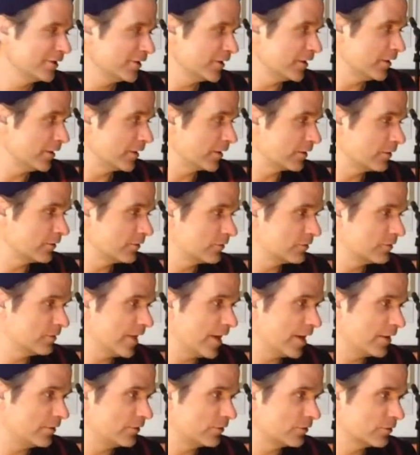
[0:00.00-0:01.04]
Because uh,
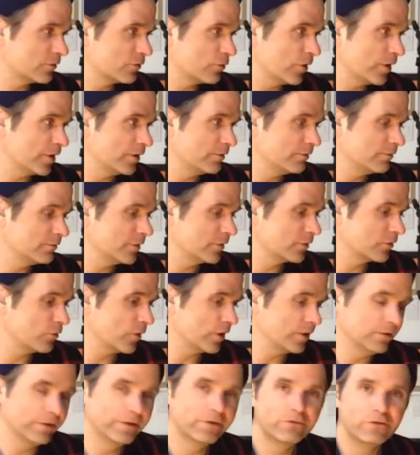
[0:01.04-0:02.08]
that is quite, it's
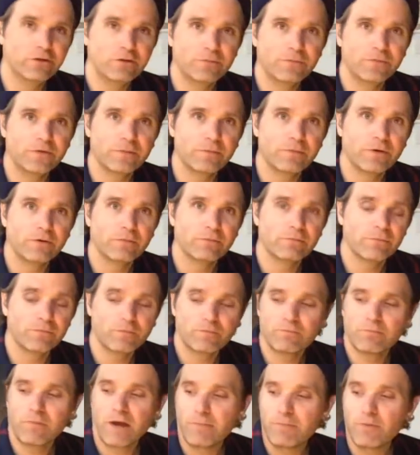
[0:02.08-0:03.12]
quite literally the mo
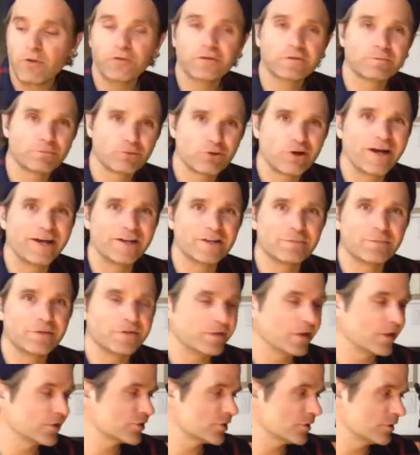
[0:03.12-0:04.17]
my most prized
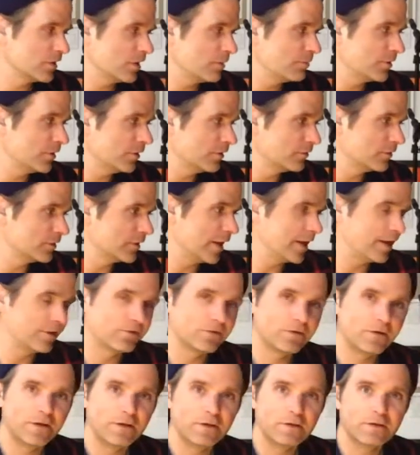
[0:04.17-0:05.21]
possession, not because it has
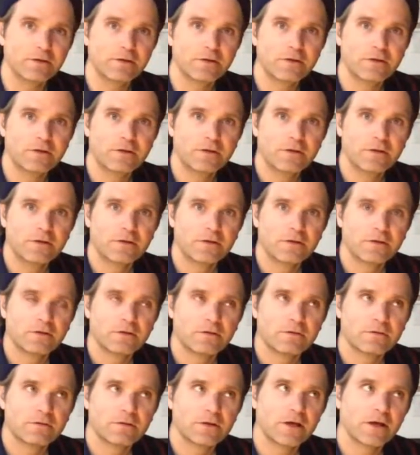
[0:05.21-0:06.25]
any
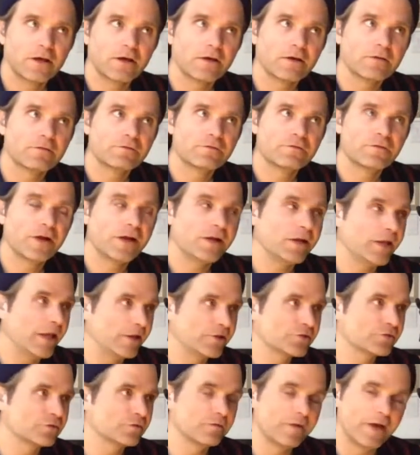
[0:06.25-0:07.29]
uh,
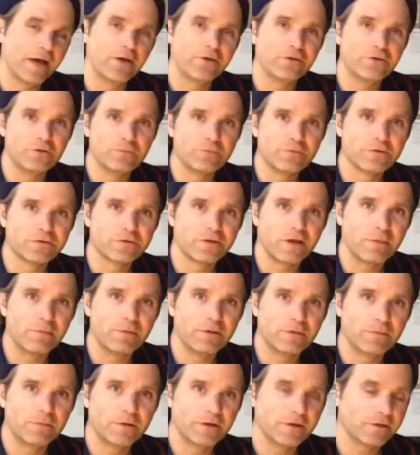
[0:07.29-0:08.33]
financial value per se,
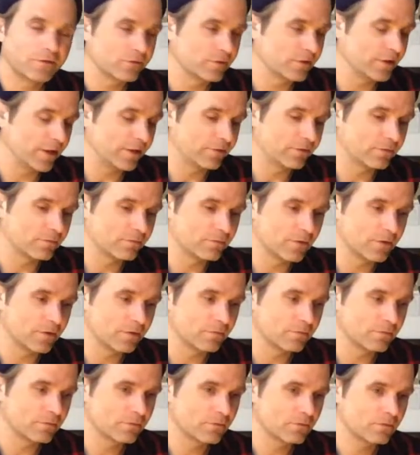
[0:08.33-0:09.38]
but it, because it has an,
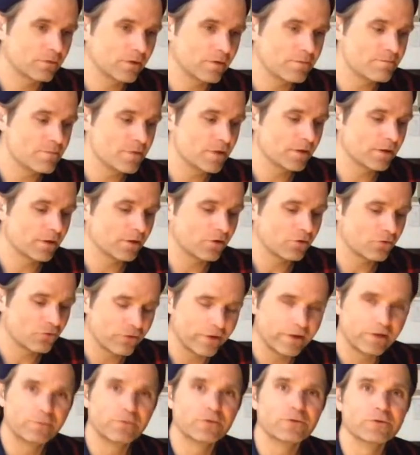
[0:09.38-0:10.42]
an
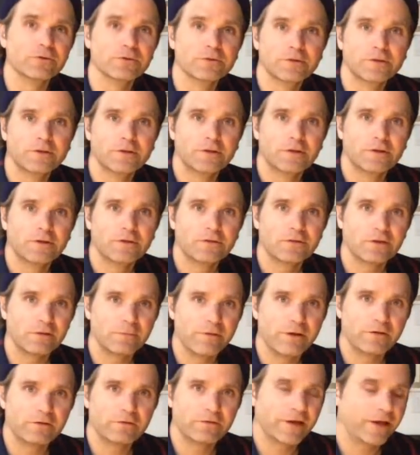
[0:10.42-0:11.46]
incredible
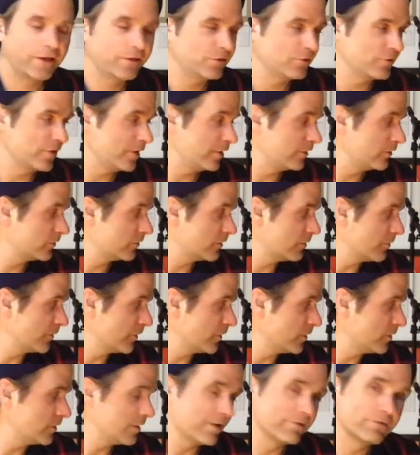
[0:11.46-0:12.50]
sentimental value. And it's something
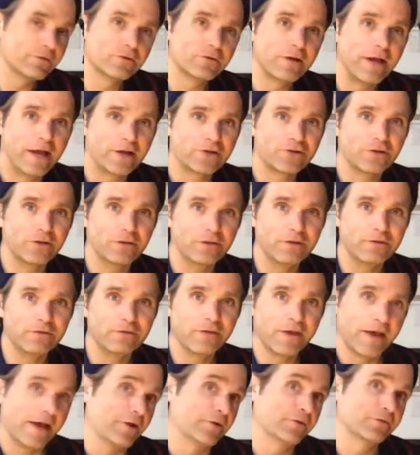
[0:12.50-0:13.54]
that never actually leaves the
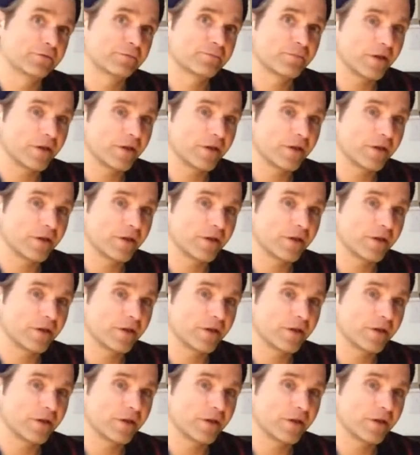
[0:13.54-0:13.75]
house.